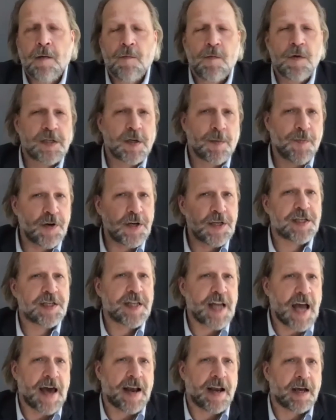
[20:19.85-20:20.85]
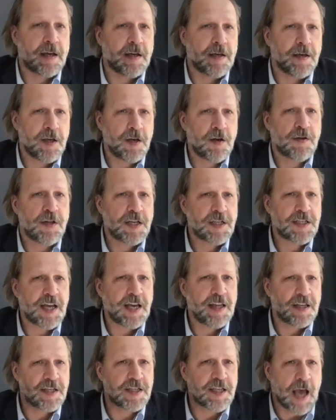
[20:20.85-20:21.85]
which are pretty static, you know, they
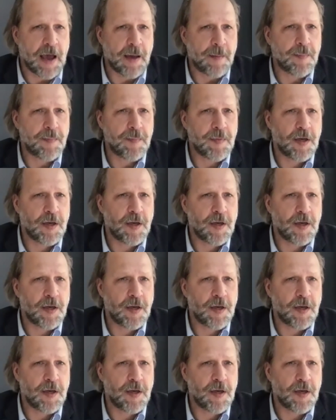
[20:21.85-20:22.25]
stay the same.